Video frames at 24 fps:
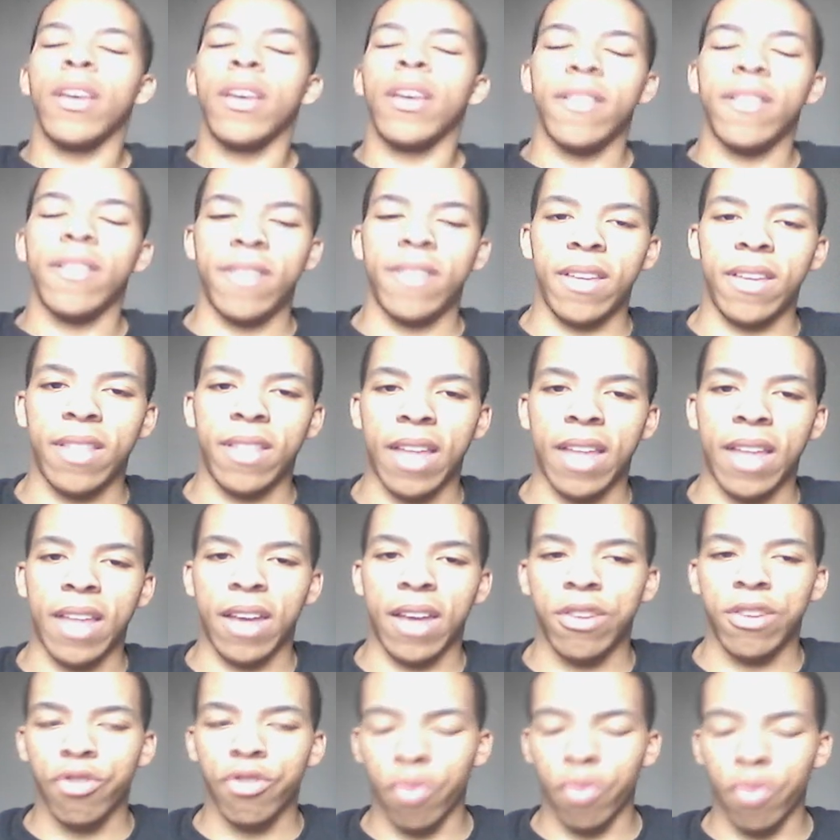seen
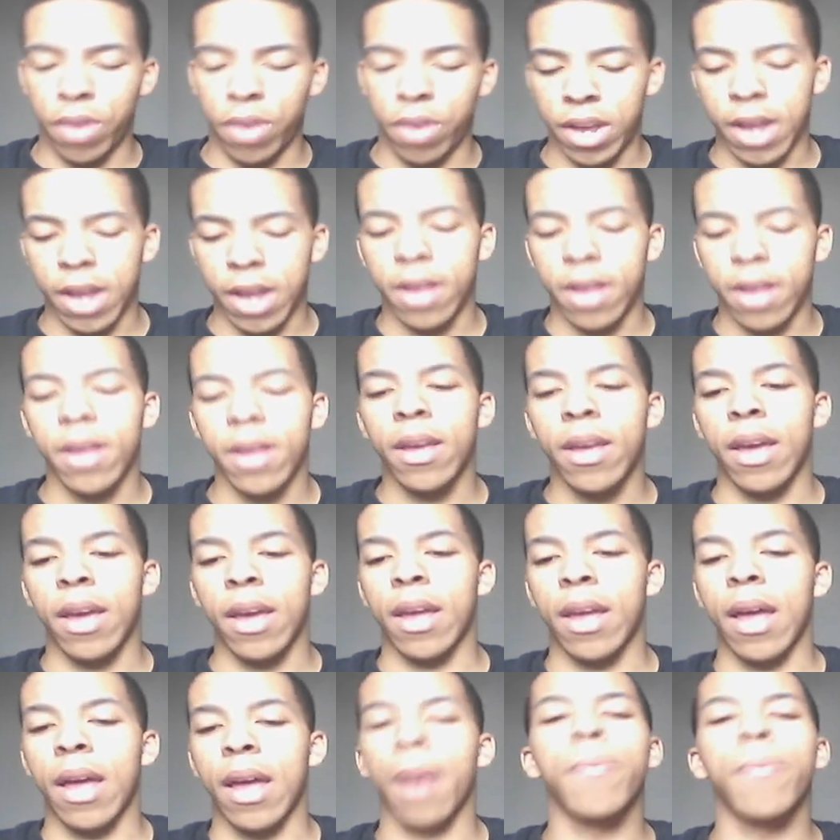that short yet,
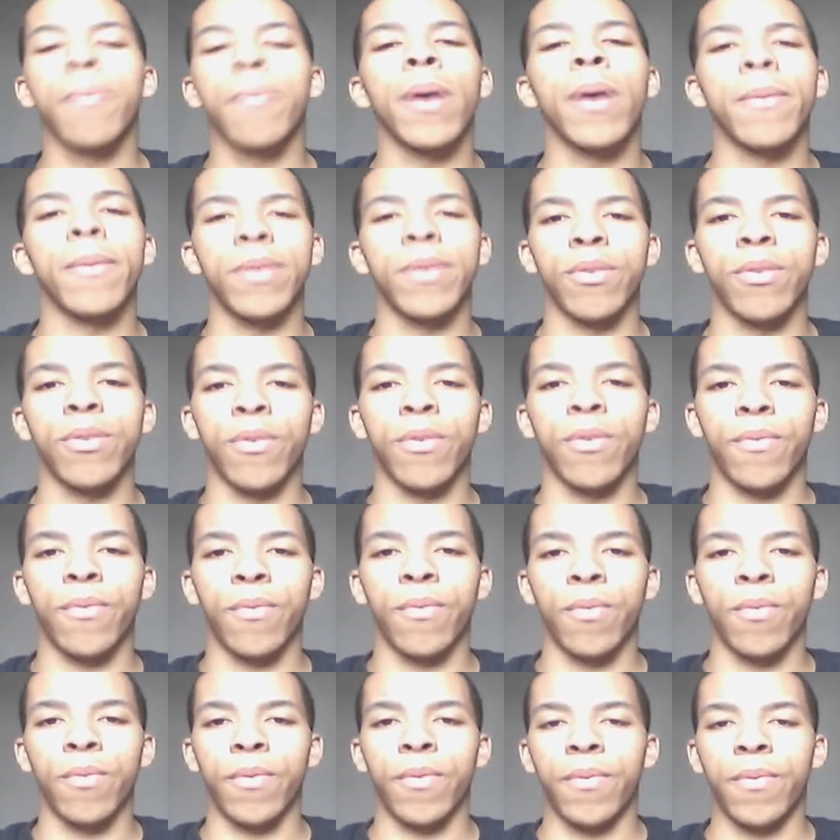and I'll probably do
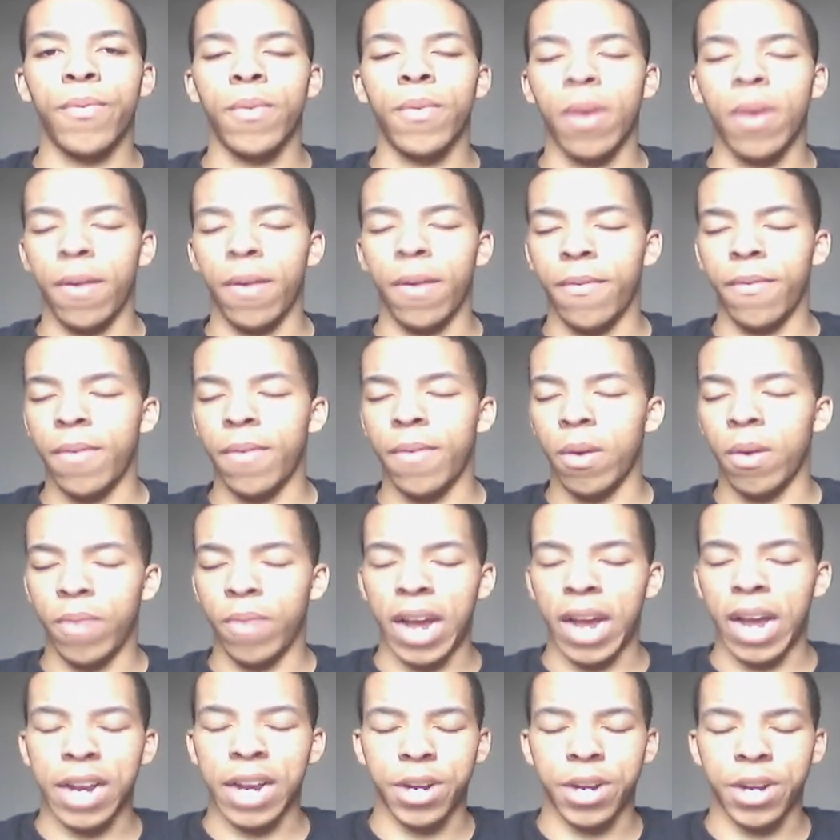a
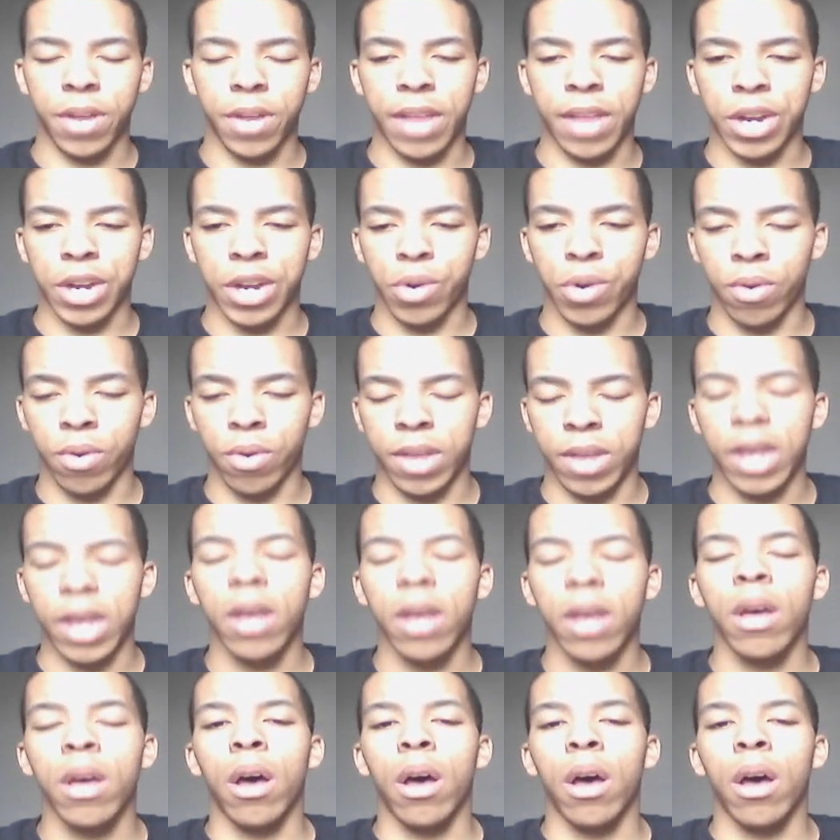reaction on that shortly.